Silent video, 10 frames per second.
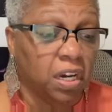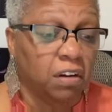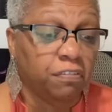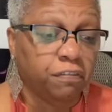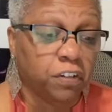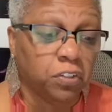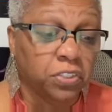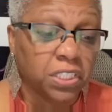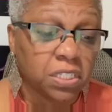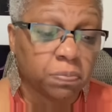A full
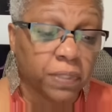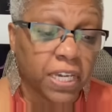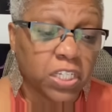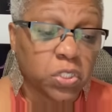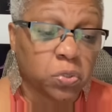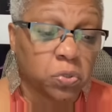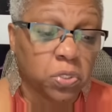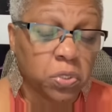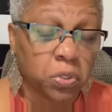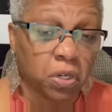display due
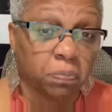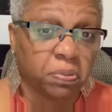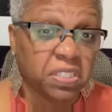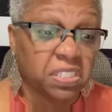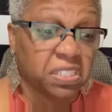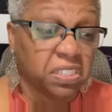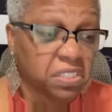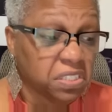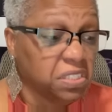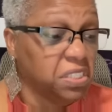to her
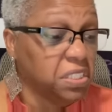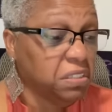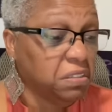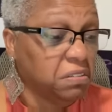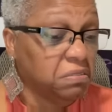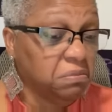positioning,